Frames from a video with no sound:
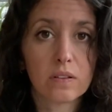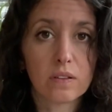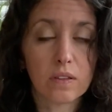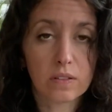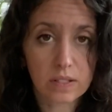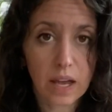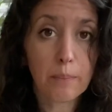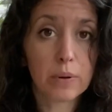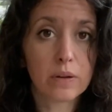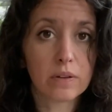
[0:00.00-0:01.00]
the
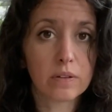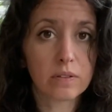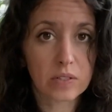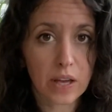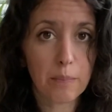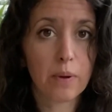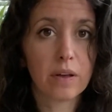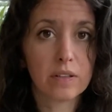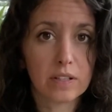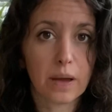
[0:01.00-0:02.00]
step, step,
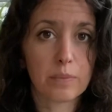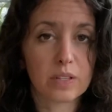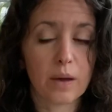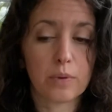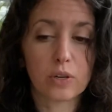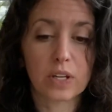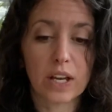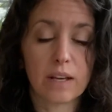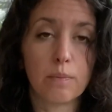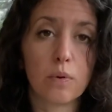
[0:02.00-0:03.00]
step, step, you're
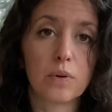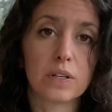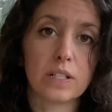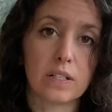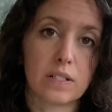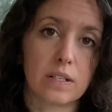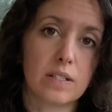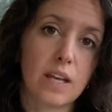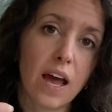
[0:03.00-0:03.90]
getting more distance,